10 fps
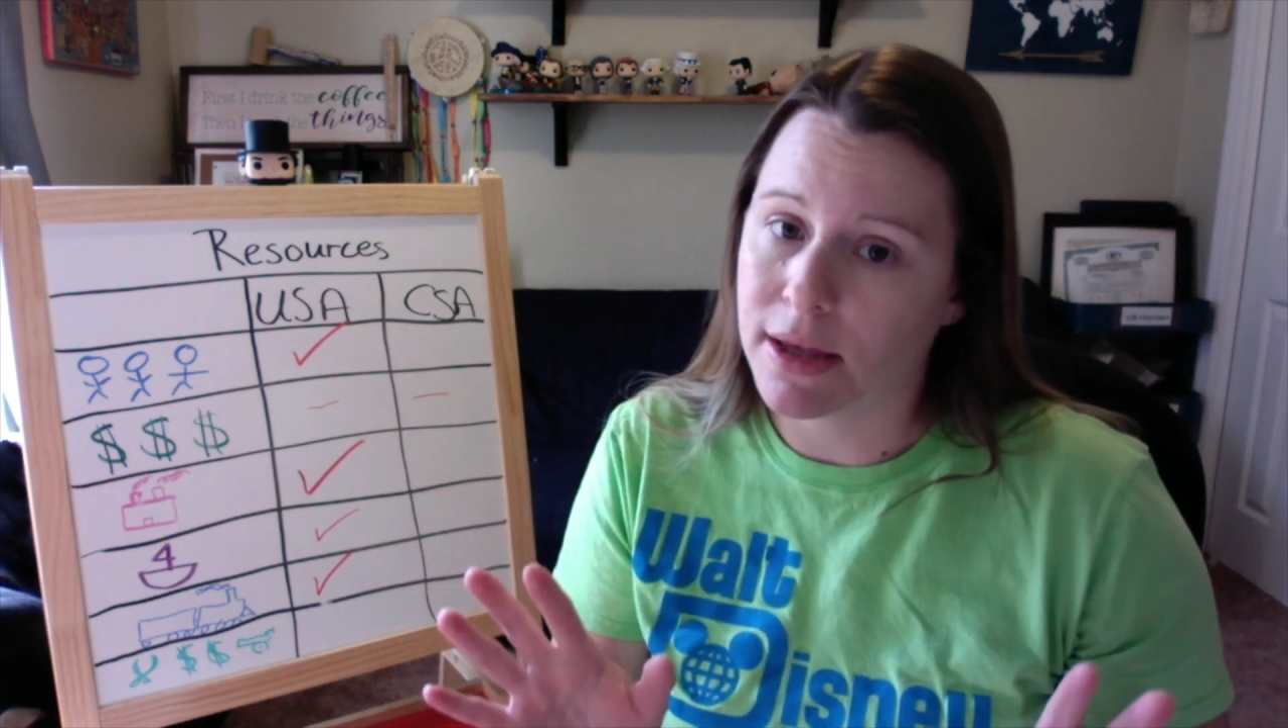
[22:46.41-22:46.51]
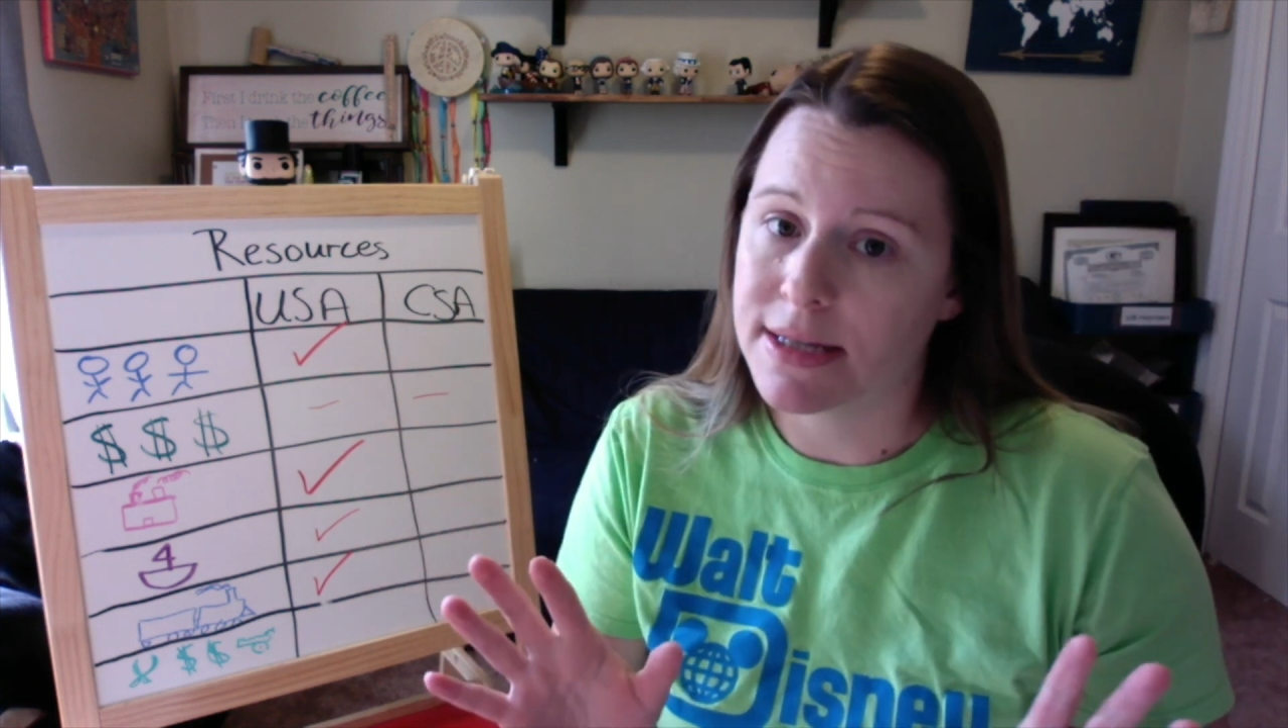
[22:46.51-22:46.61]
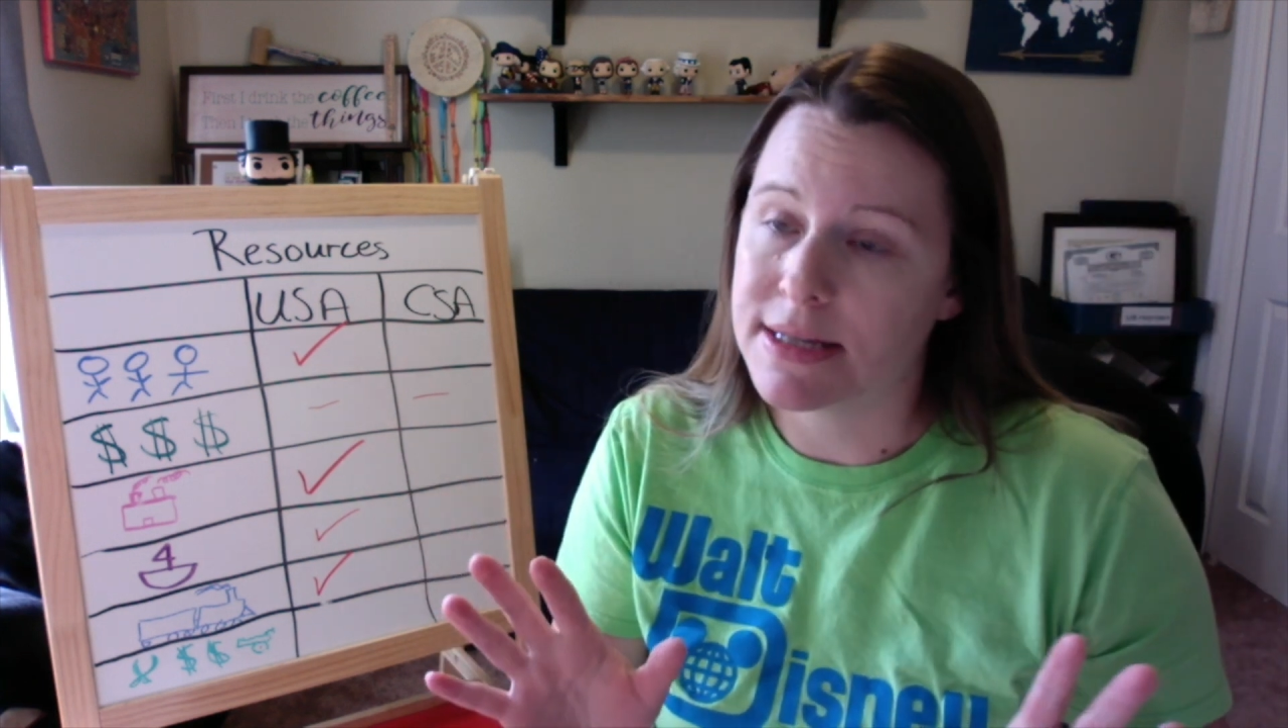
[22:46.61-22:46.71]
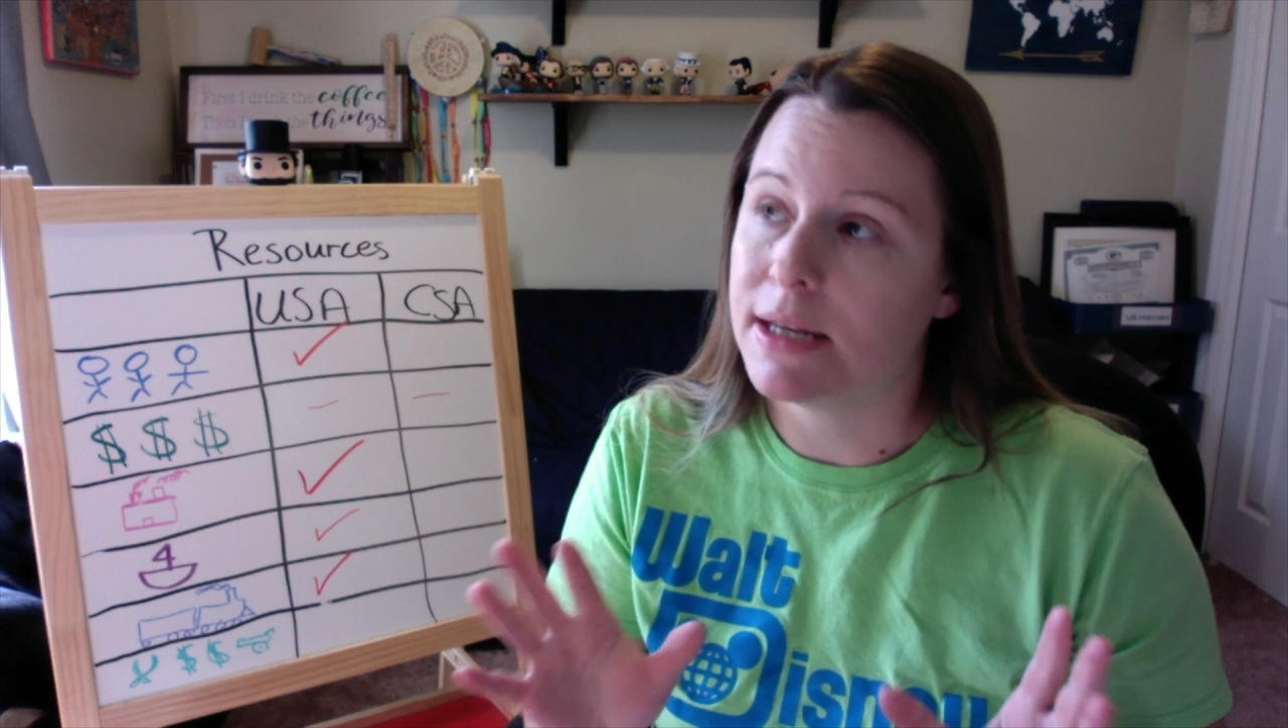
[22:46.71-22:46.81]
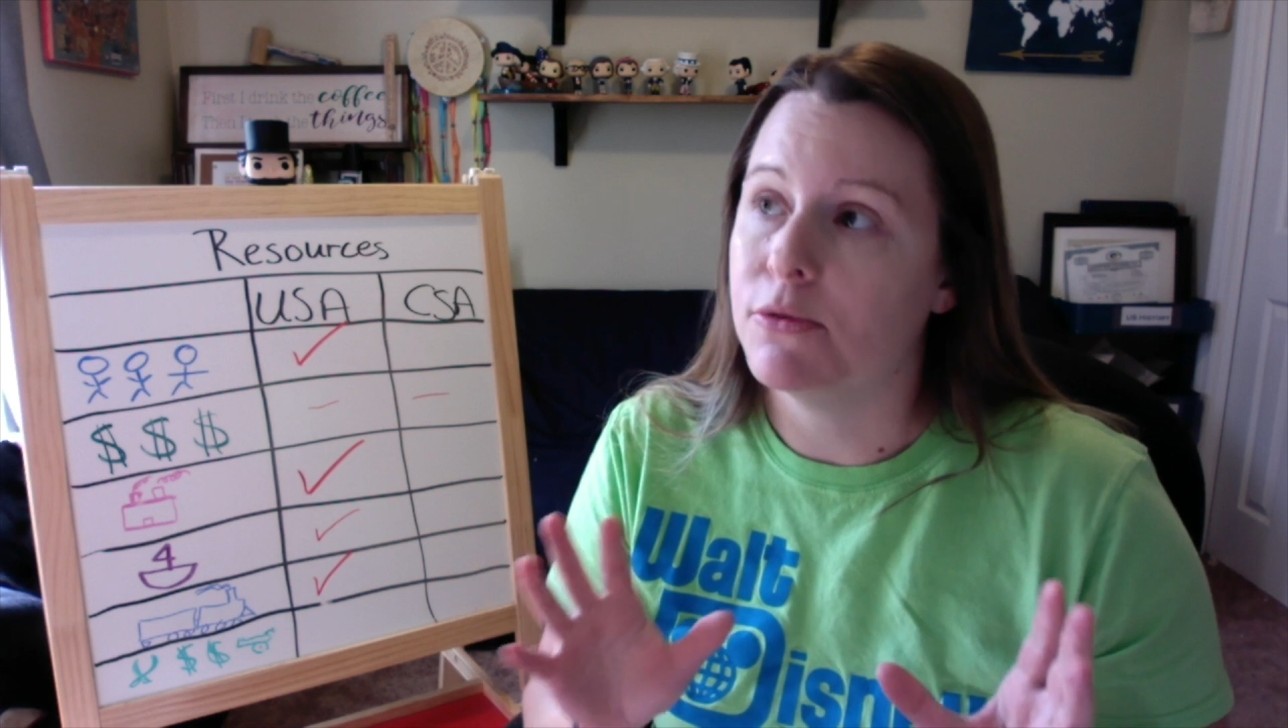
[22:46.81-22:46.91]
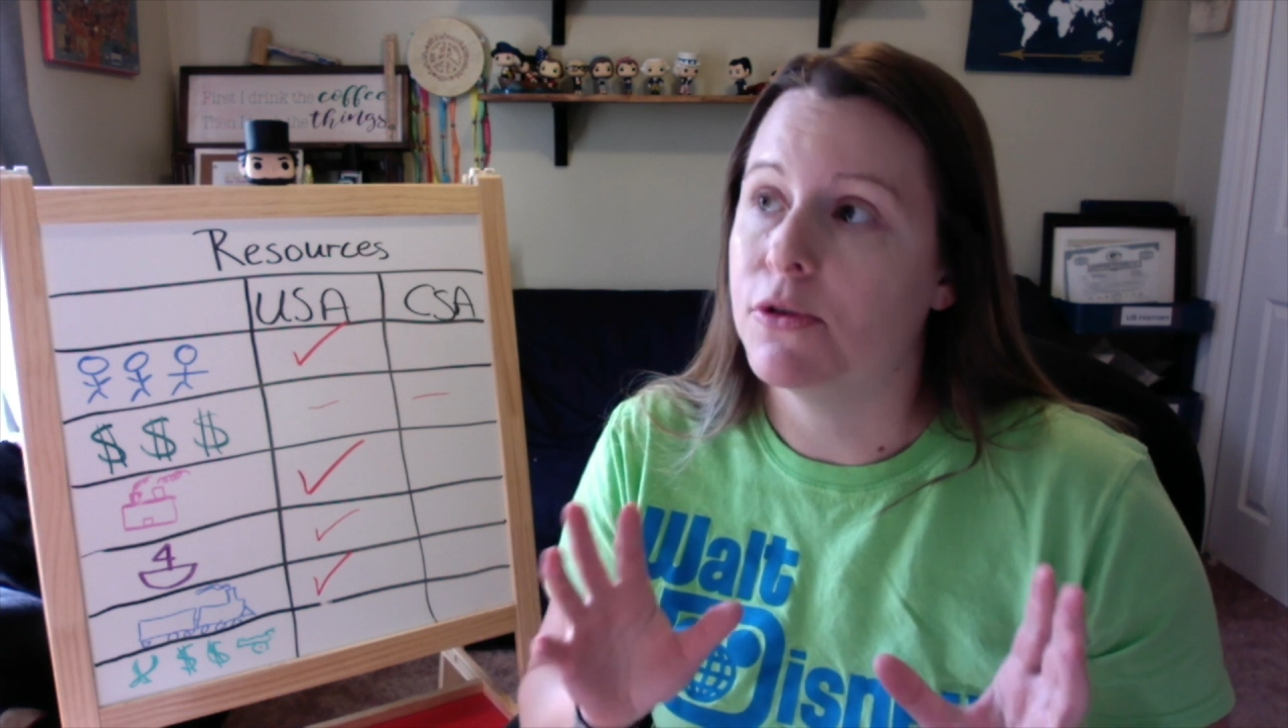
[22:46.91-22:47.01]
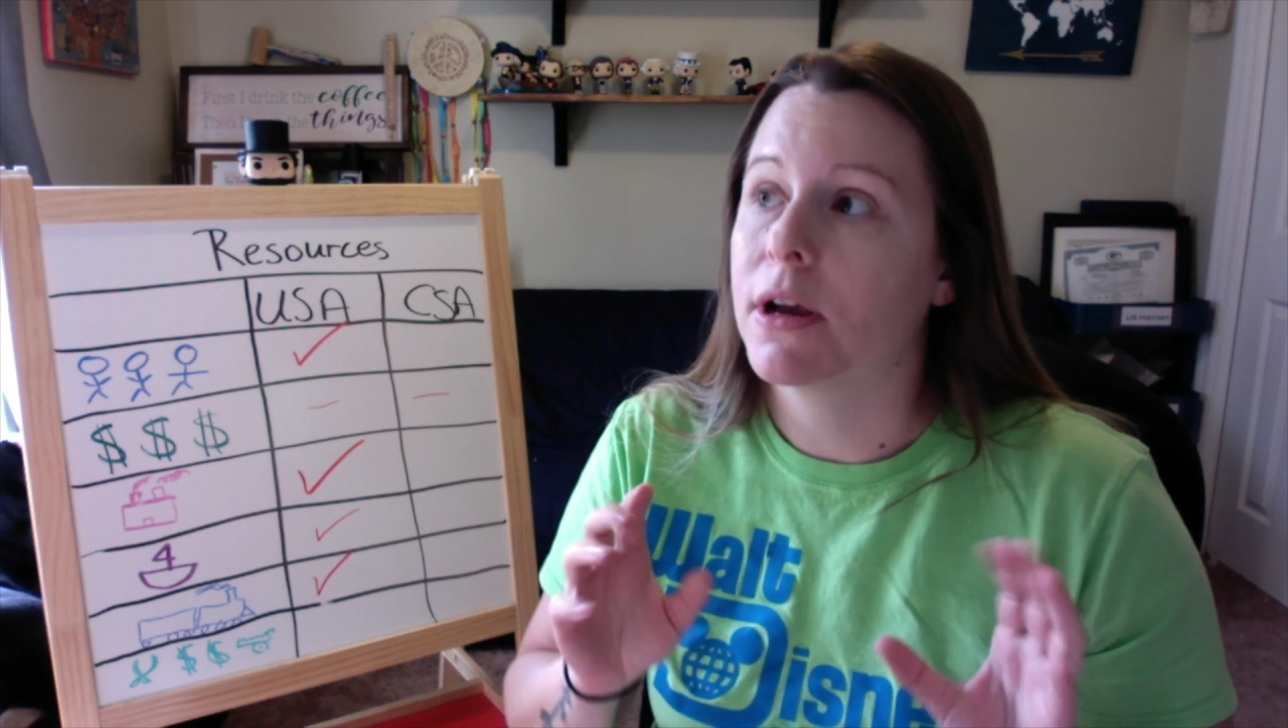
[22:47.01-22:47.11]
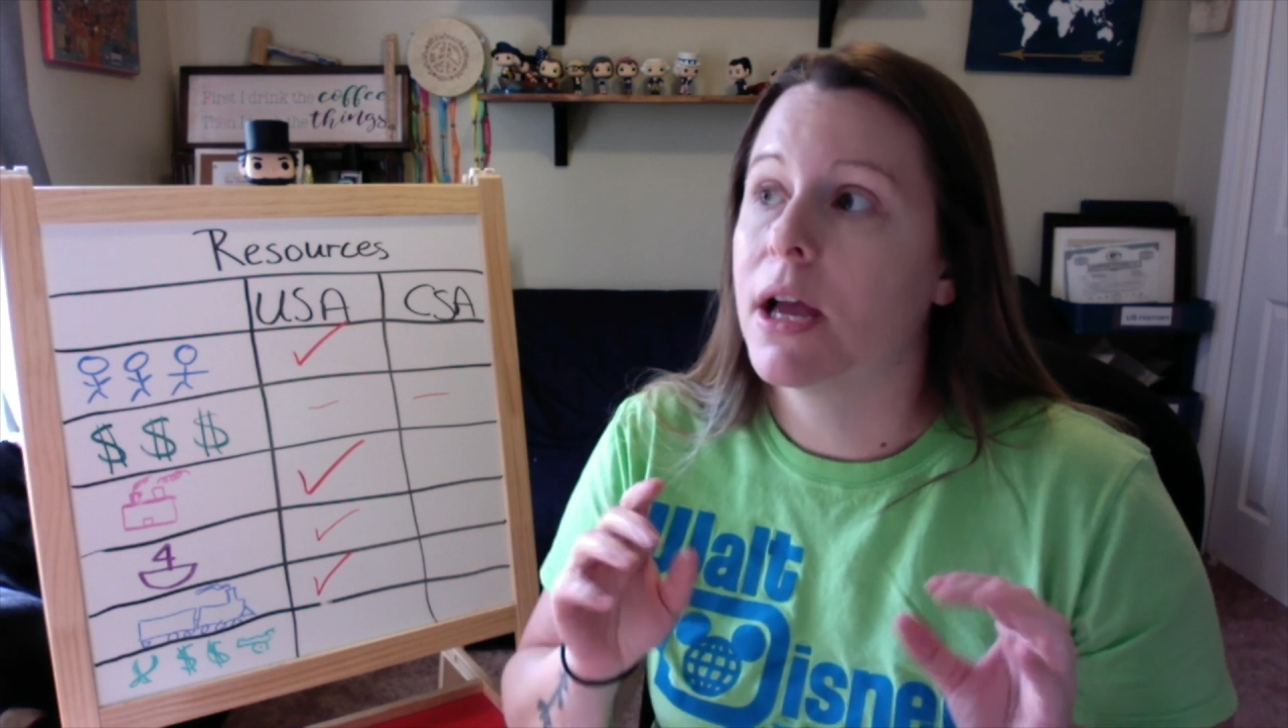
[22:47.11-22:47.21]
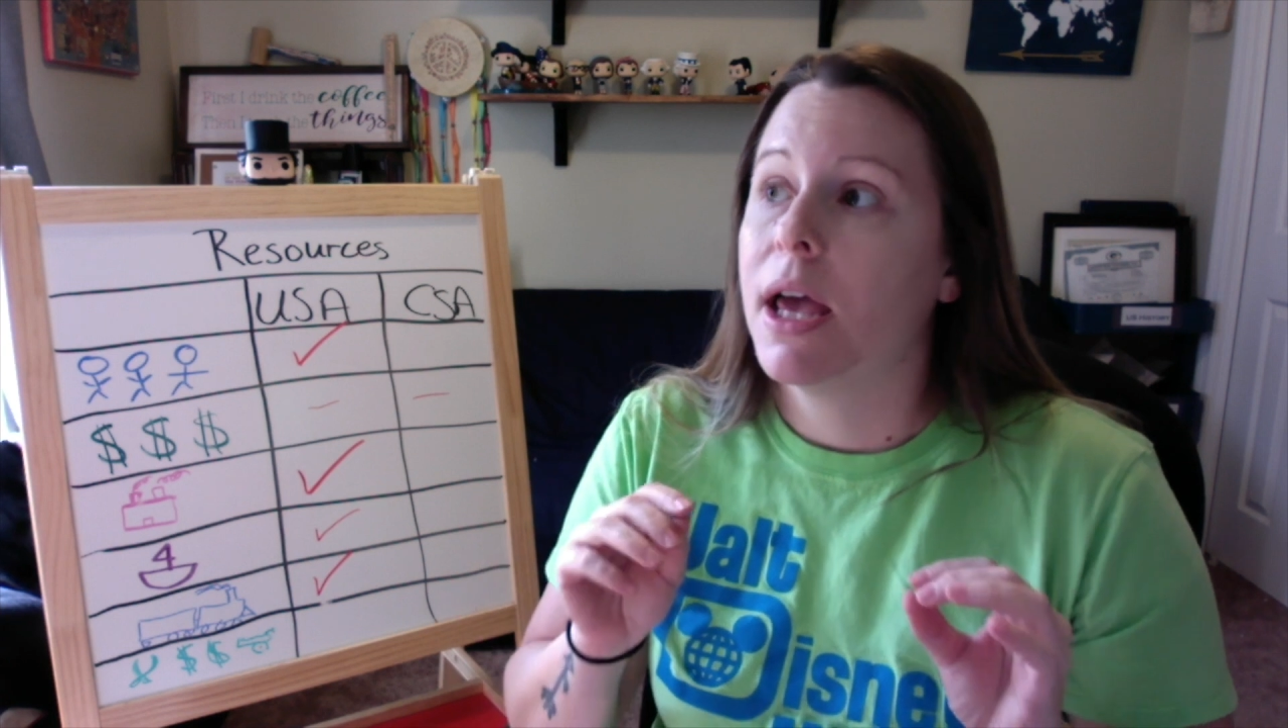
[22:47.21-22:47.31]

this anymore,